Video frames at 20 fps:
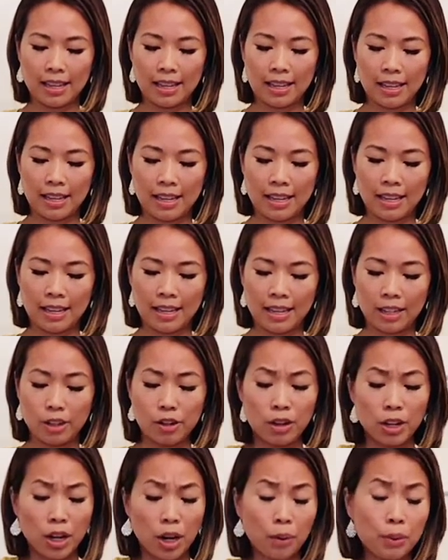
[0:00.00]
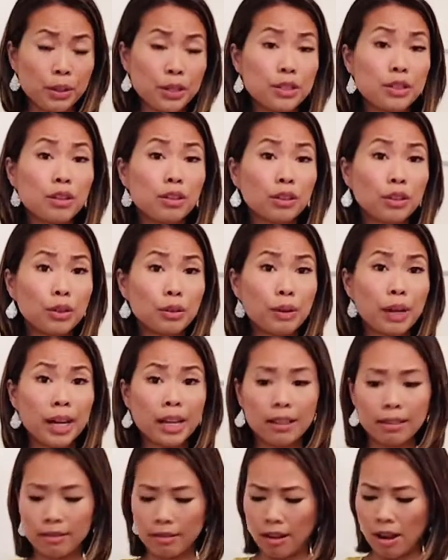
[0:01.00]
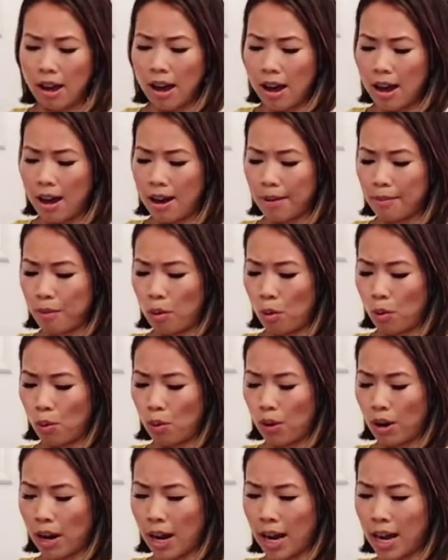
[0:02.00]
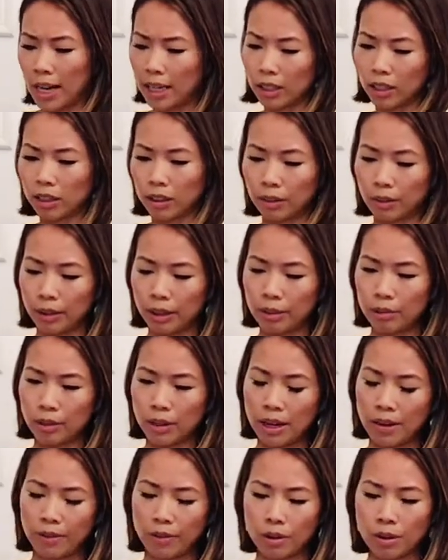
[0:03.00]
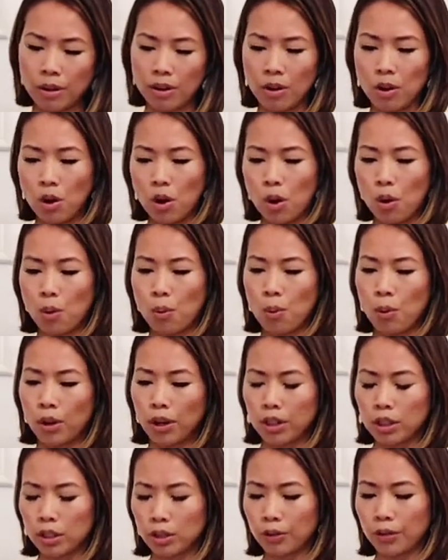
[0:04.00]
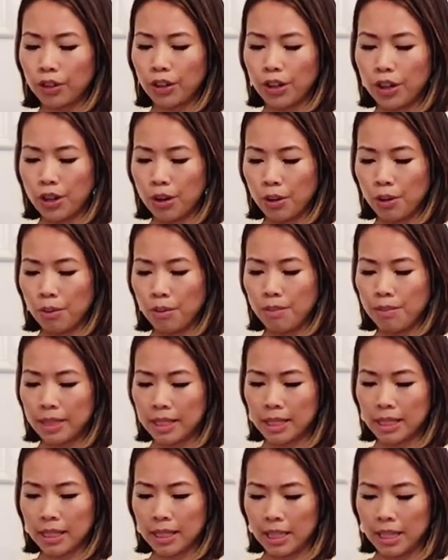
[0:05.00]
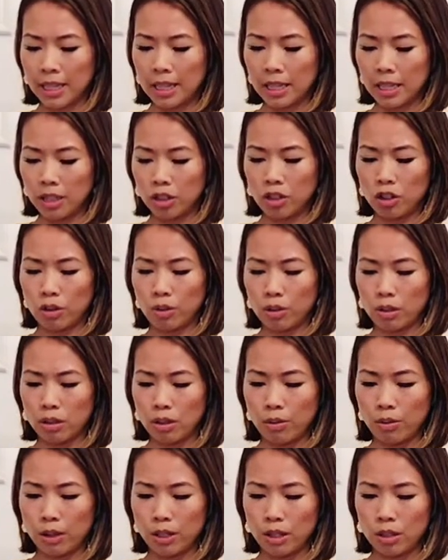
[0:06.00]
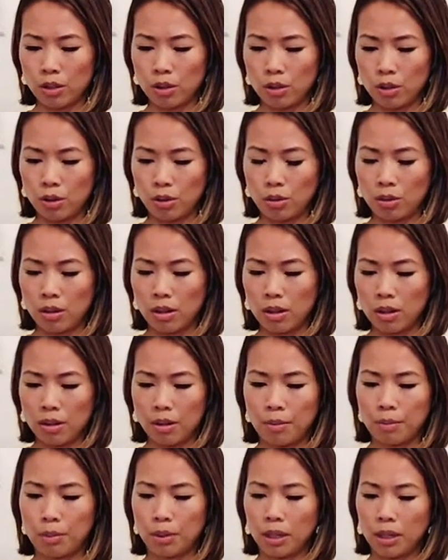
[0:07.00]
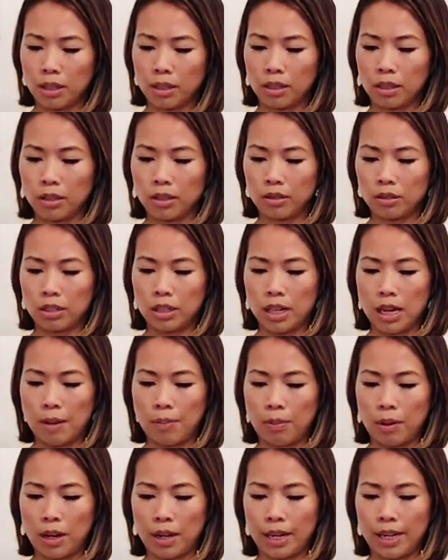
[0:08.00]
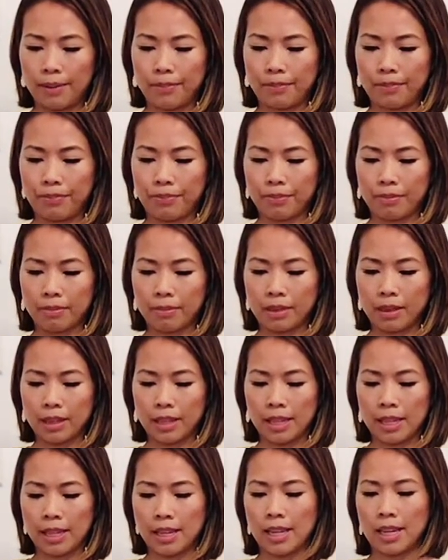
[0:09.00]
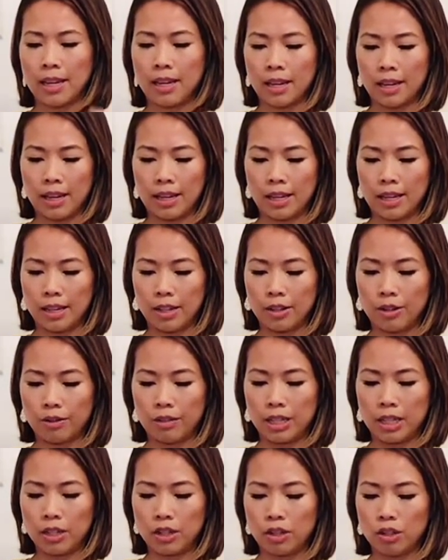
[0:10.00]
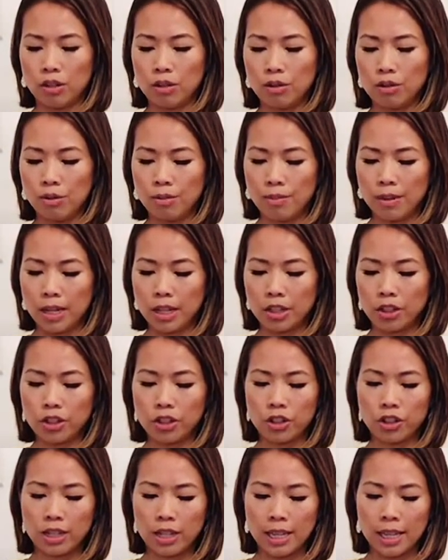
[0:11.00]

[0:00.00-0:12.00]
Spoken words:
And you can always glue it or hot glue it, whatever works for you. Miss Lynn is just going to put a little tape on it. I don't need too much.